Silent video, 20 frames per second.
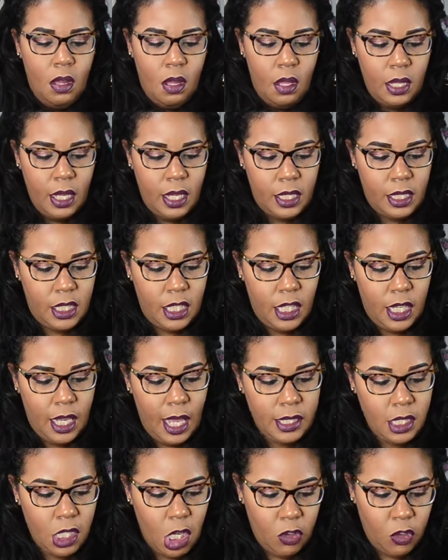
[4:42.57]
Let's see, it
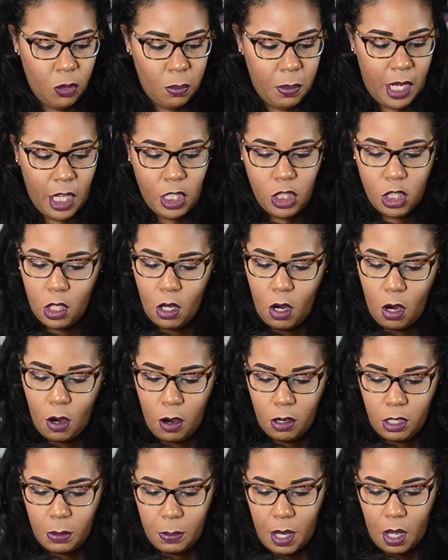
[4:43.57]
has an information
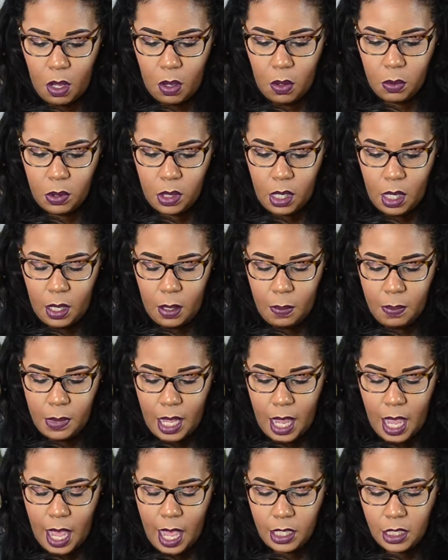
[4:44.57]
card about the
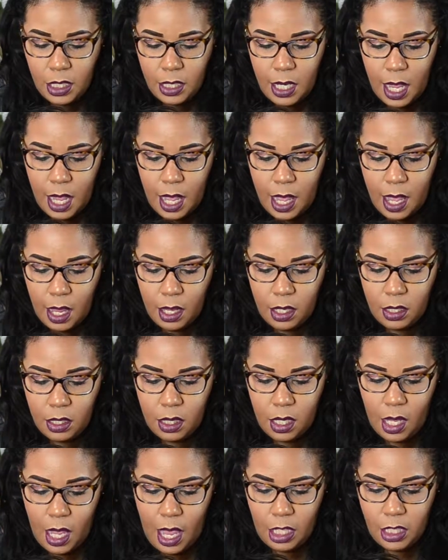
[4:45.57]

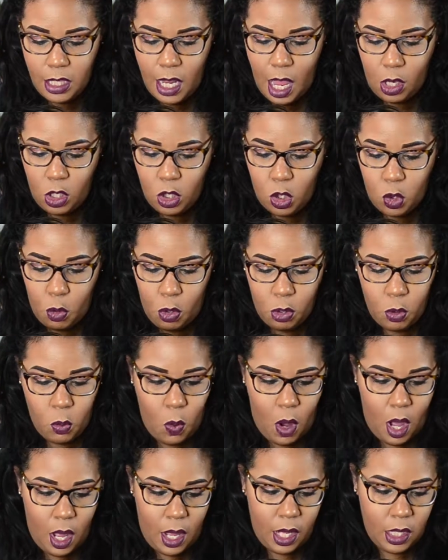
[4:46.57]
hashtags, hashtag Jord
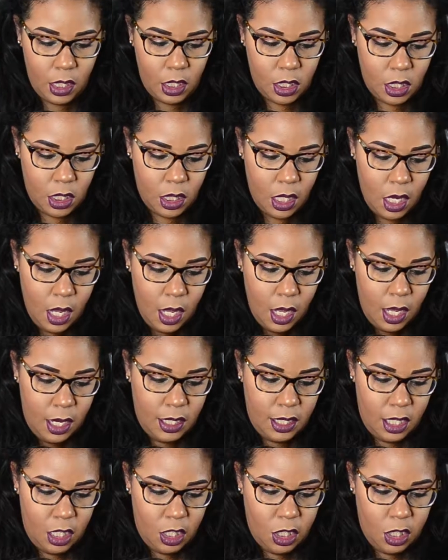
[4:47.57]
watch. And
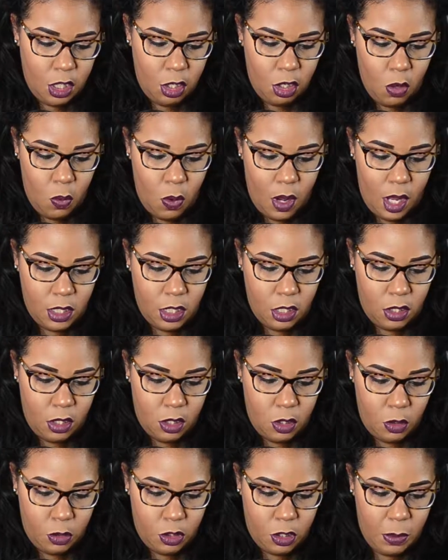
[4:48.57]
it says share your watches on
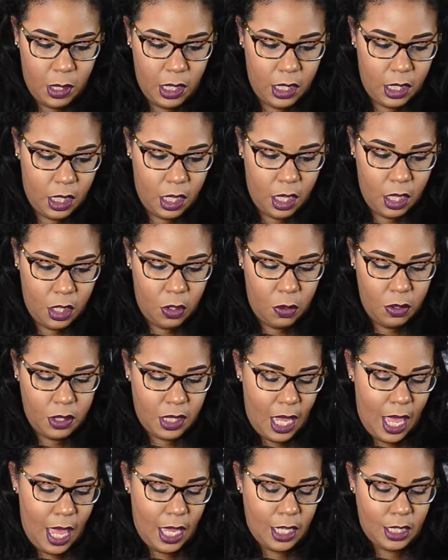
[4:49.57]
social media. Use the
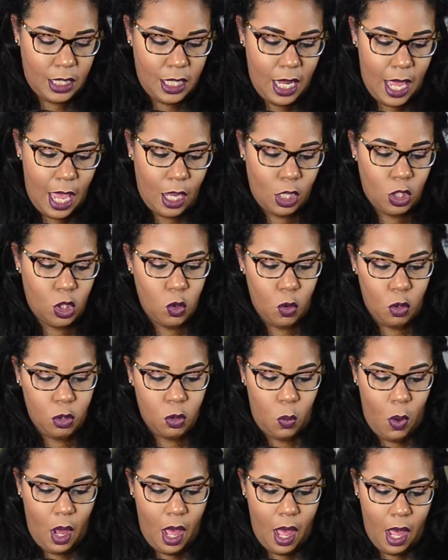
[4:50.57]
hashtag Jord
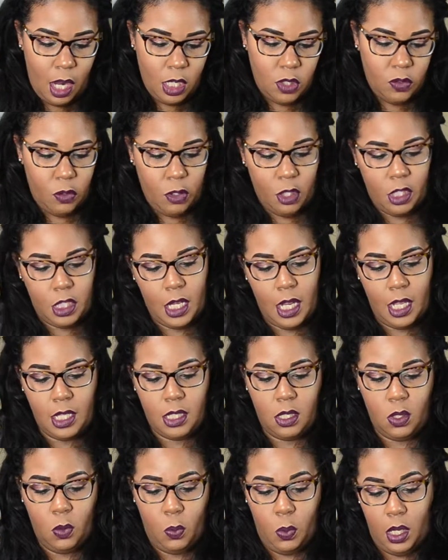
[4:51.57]
watch for a chance
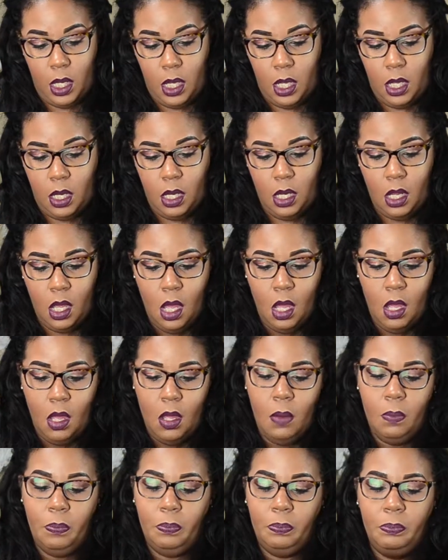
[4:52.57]
to win,
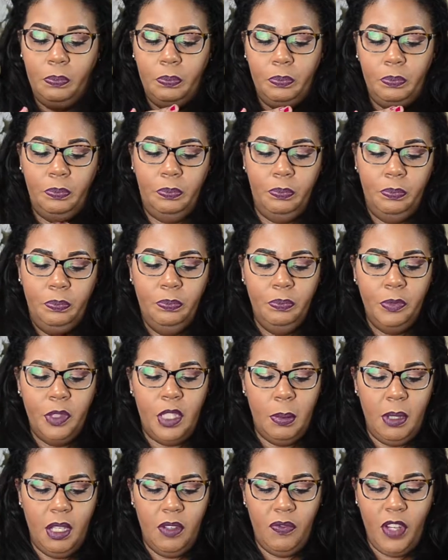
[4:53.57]
to
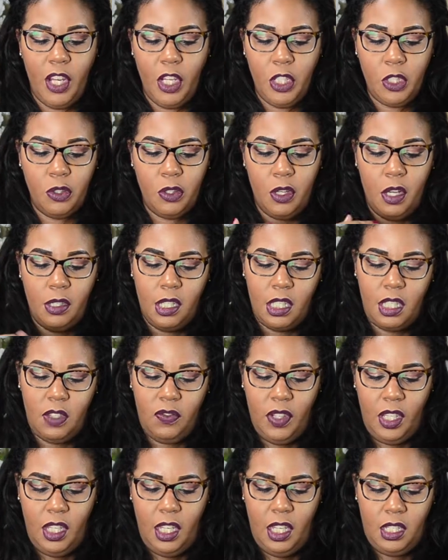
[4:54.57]
be featured on its
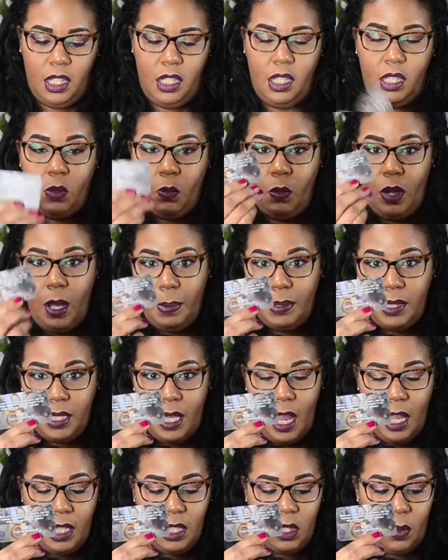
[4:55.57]
feeds and its
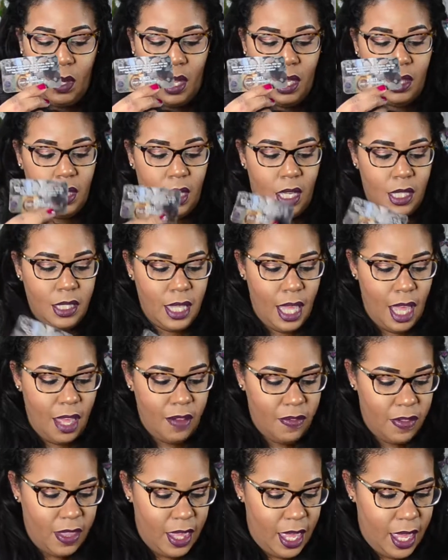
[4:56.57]
website. So it does
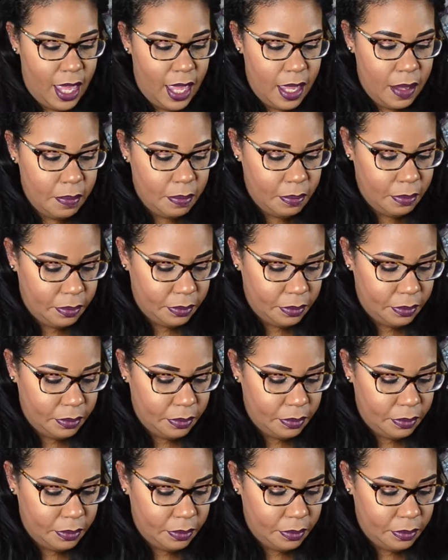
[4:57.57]
have that.